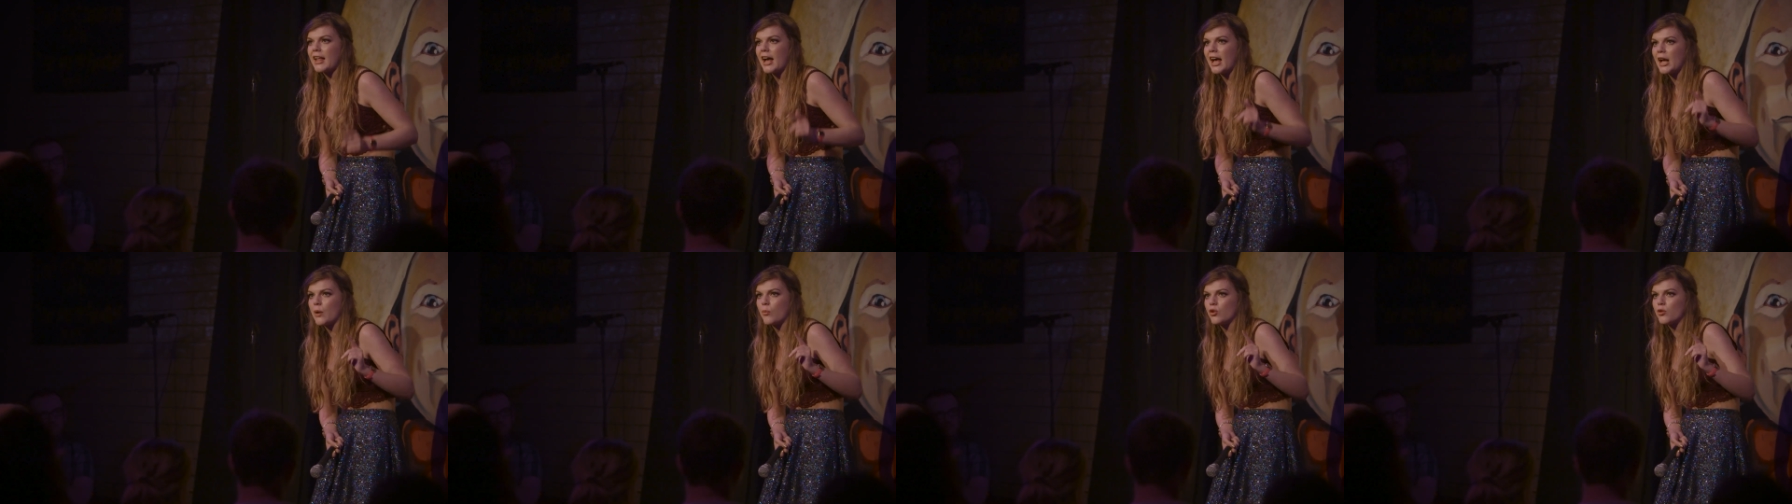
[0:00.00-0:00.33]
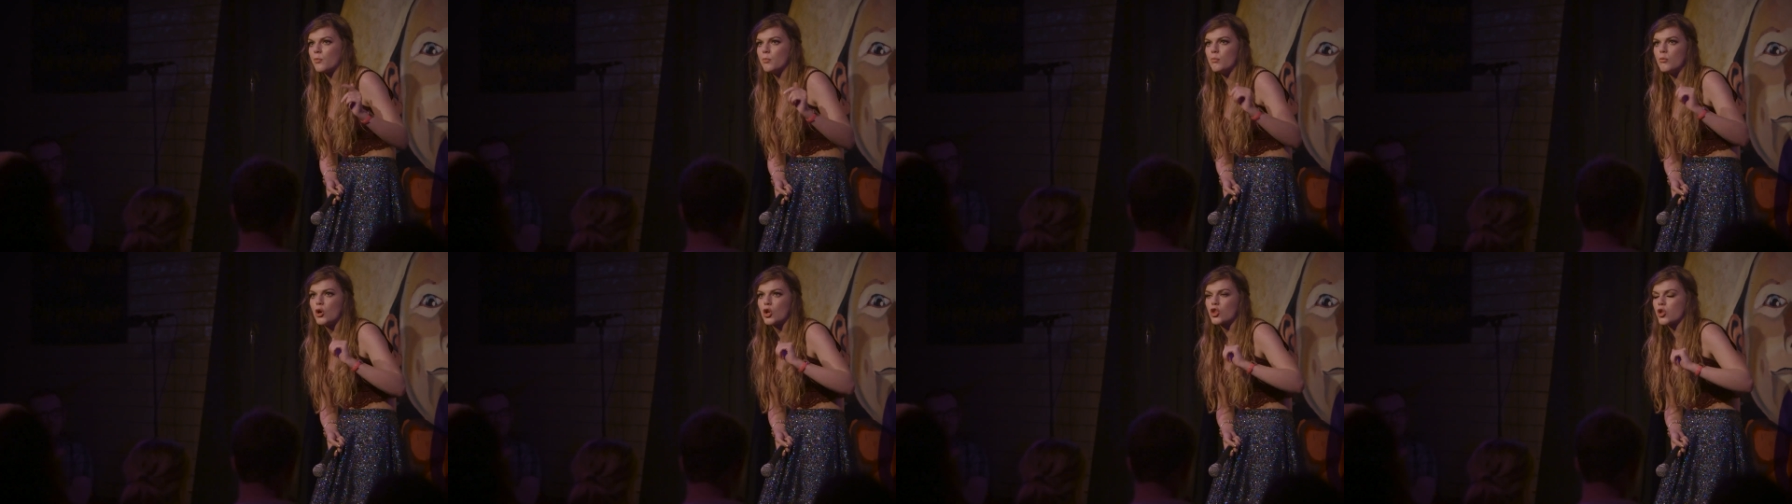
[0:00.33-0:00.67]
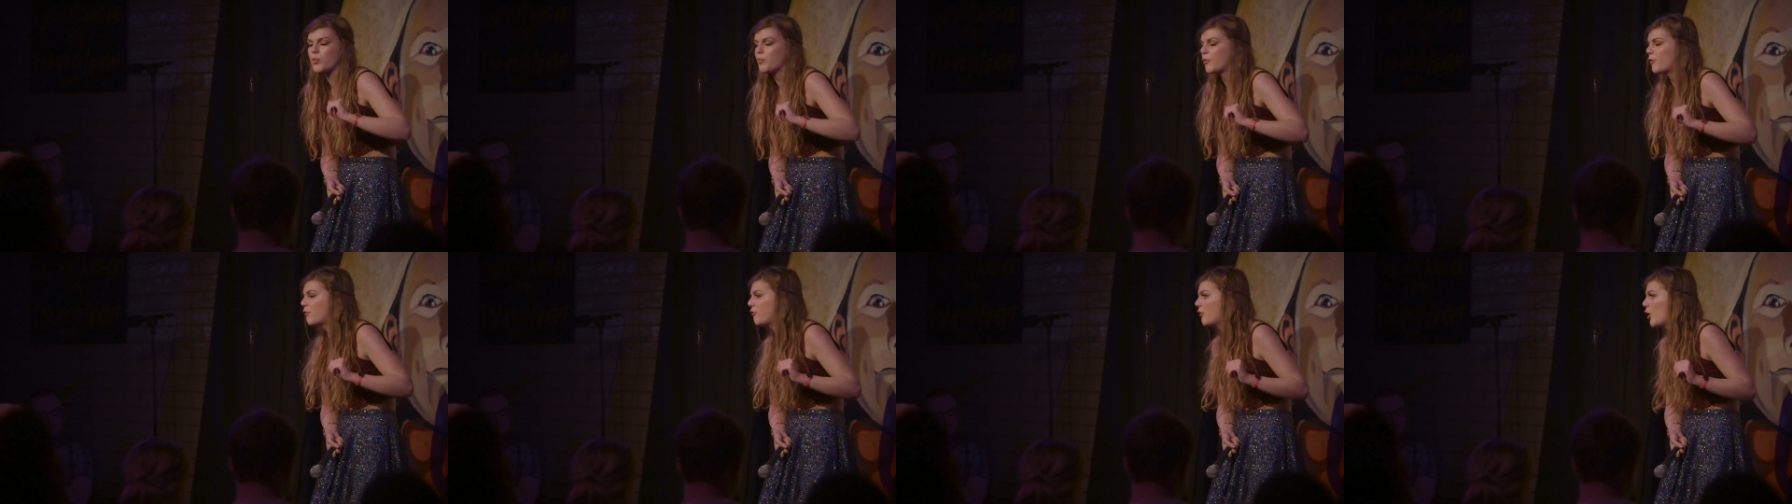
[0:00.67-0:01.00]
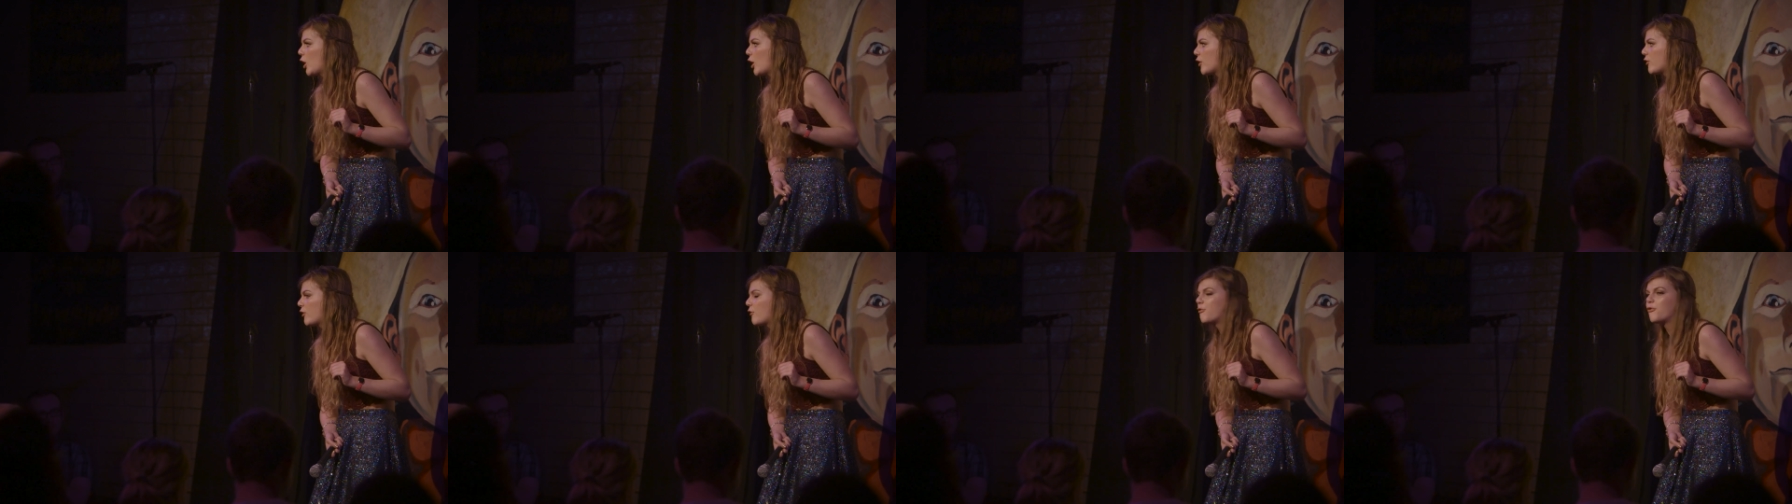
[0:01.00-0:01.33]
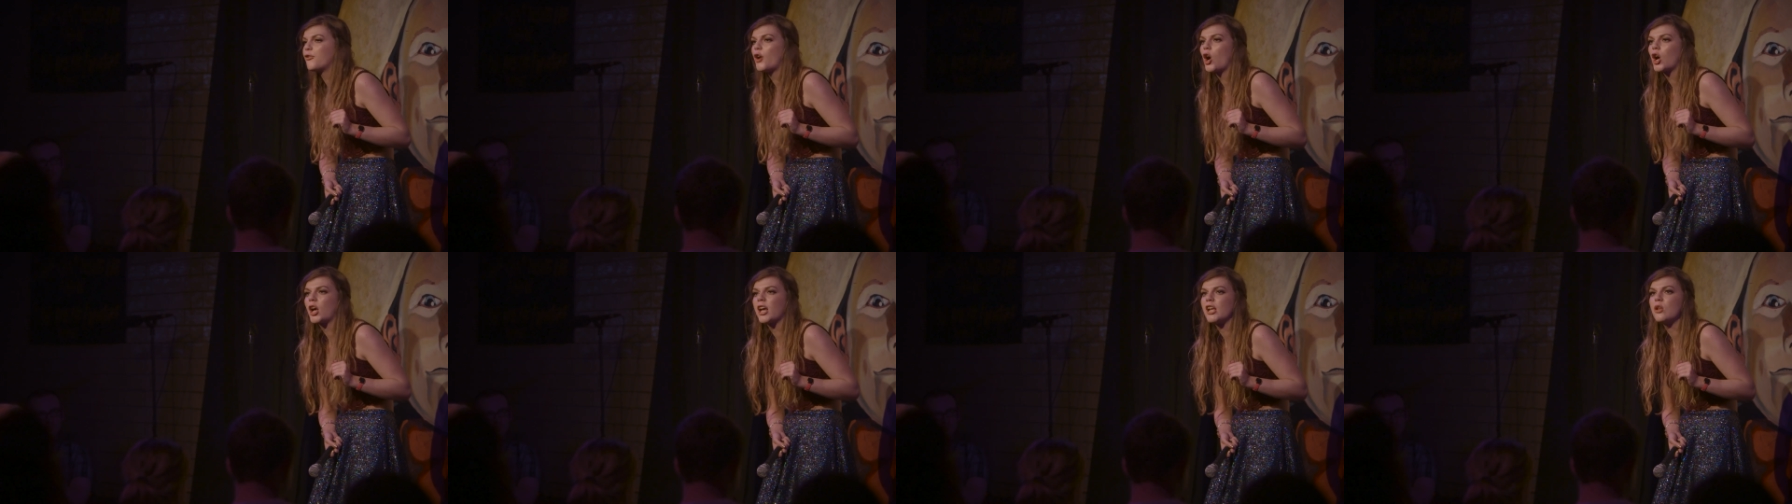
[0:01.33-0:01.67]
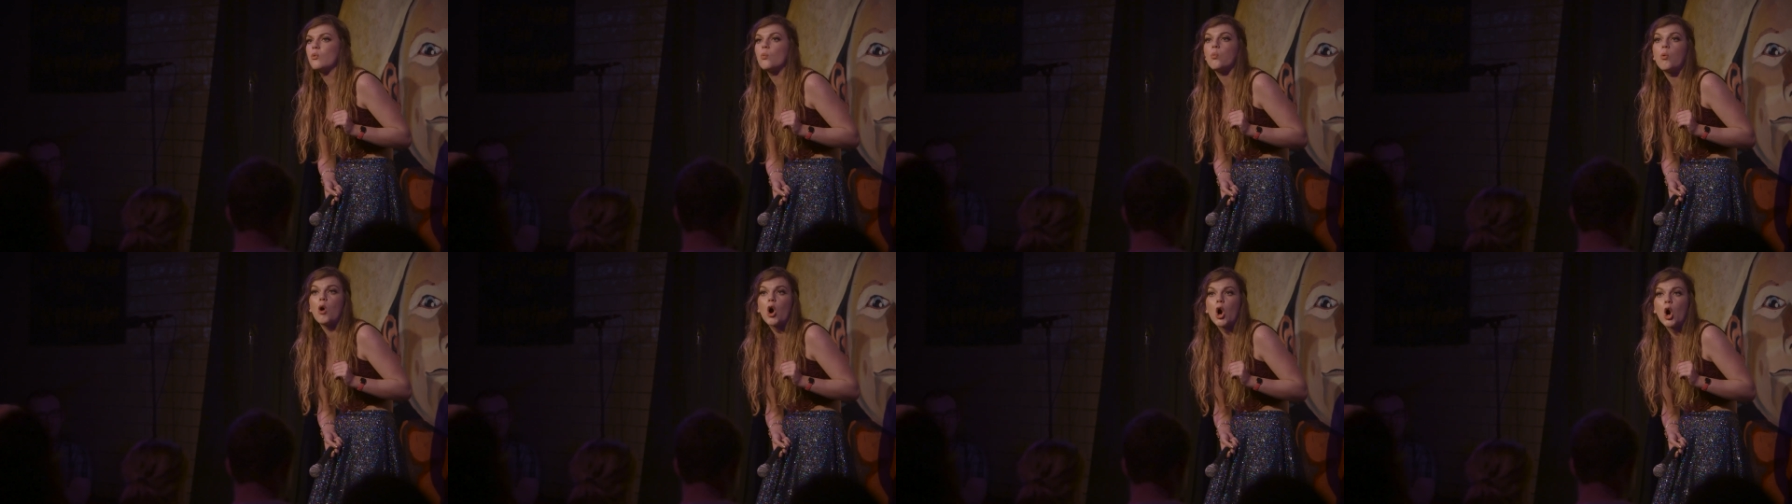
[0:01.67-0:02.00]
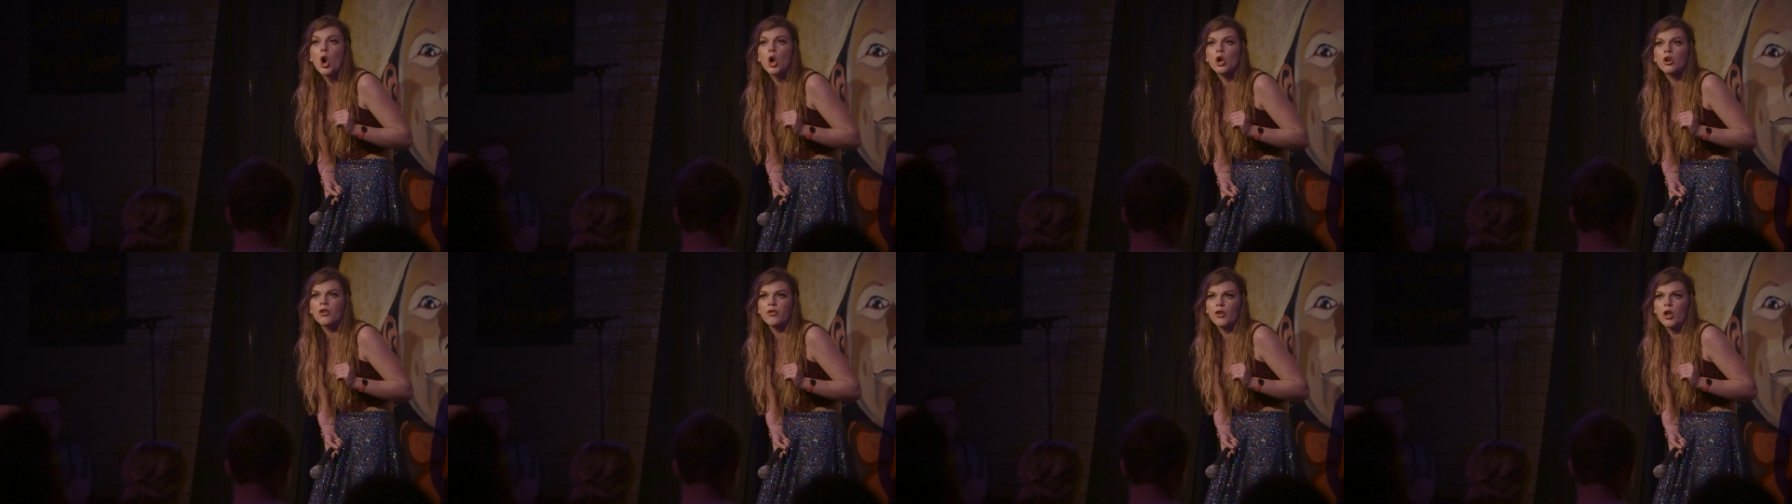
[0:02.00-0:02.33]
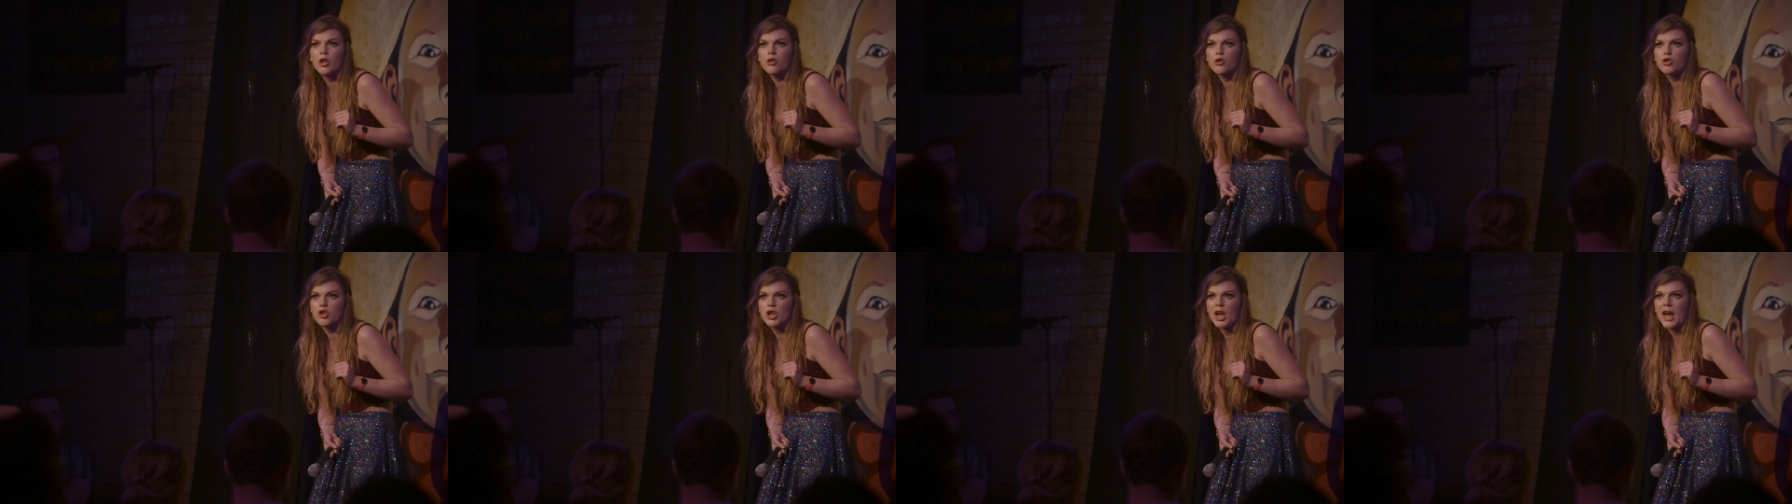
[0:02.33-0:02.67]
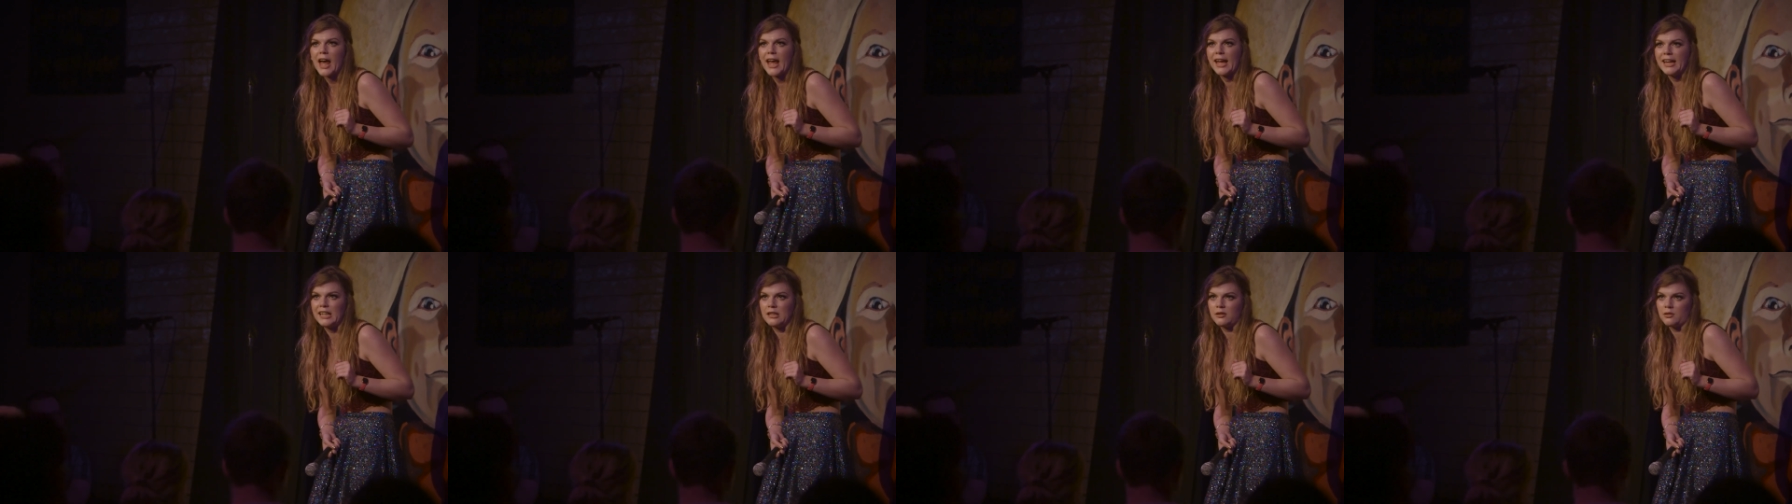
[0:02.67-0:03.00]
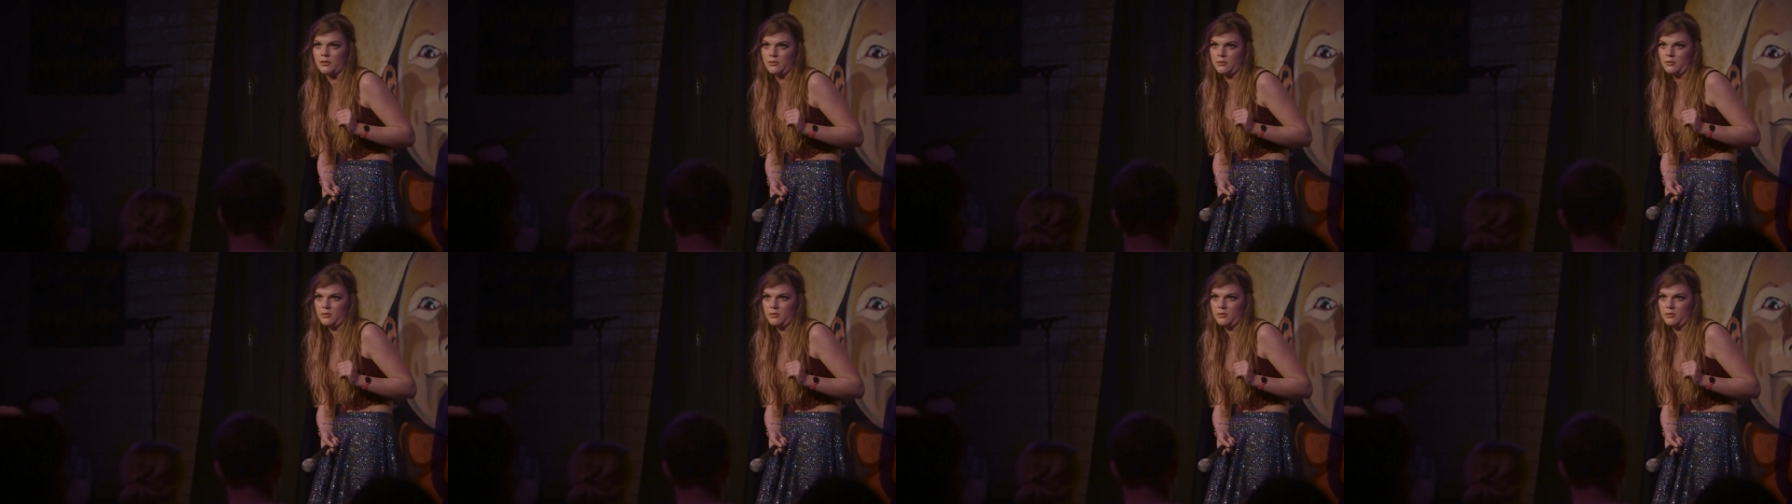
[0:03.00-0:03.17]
I would much prefer to fucking walk, sunshine.